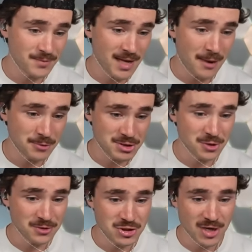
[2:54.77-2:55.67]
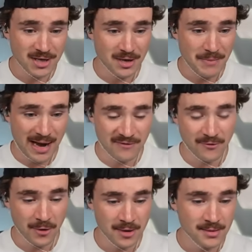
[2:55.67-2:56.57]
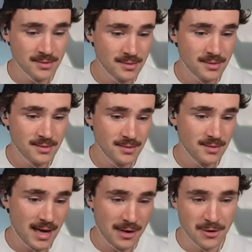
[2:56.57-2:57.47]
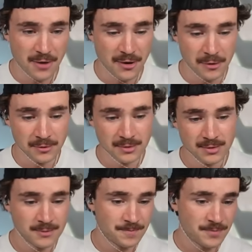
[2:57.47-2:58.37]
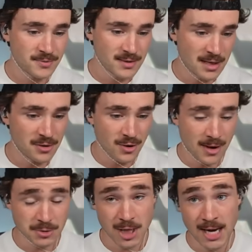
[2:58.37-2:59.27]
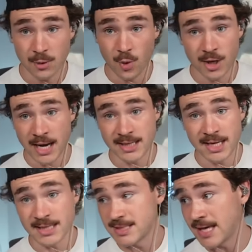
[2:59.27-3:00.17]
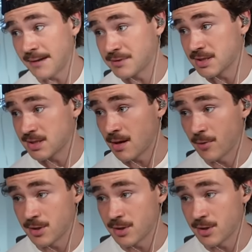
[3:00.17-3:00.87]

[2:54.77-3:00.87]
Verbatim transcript: I will certainly try to come back for it. I don't know, though. I don't know. I'm trying to work on getting to games in the summer.